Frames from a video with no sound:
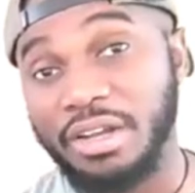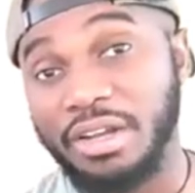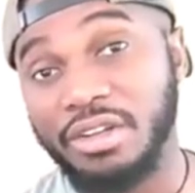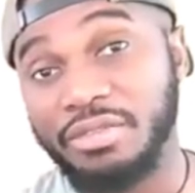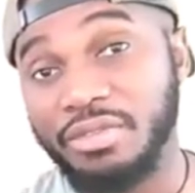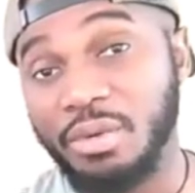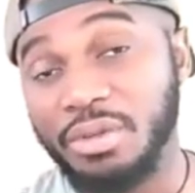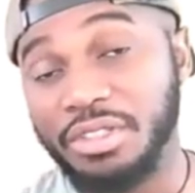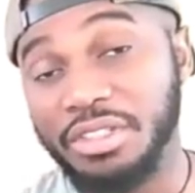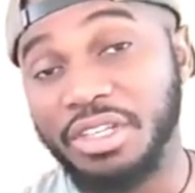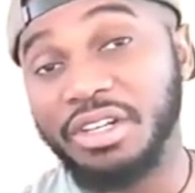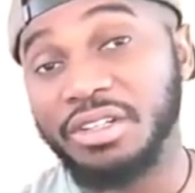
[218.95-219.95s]
another 40
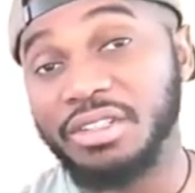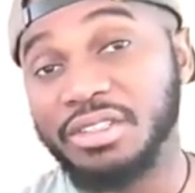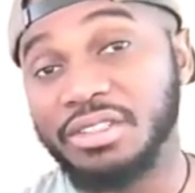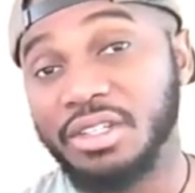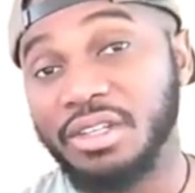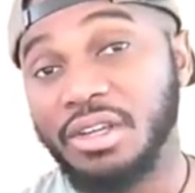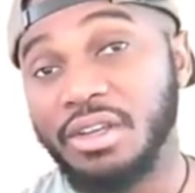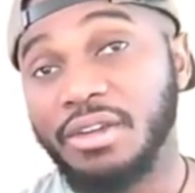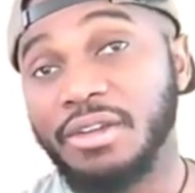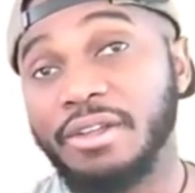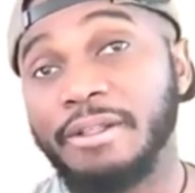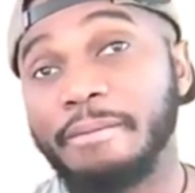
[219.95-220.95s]
years,
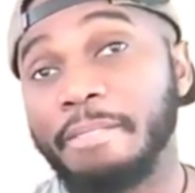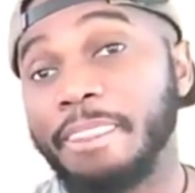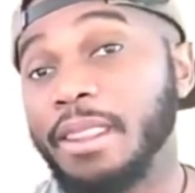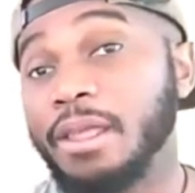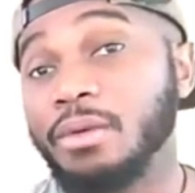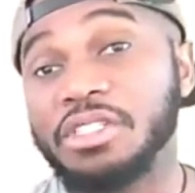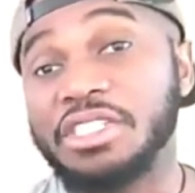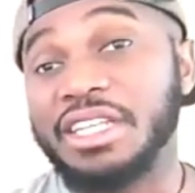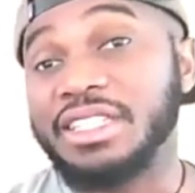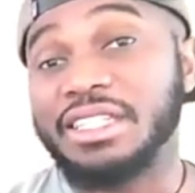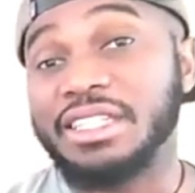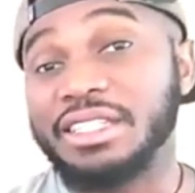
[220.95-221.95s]
which I
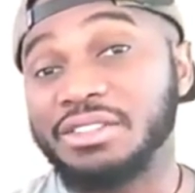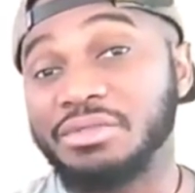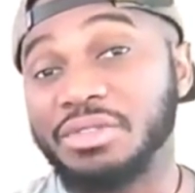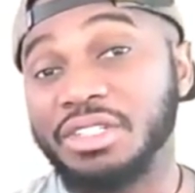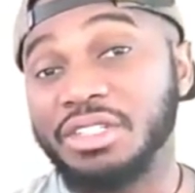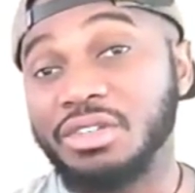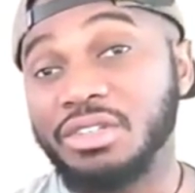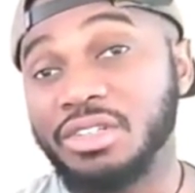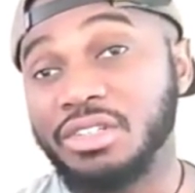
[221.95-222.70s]
think is really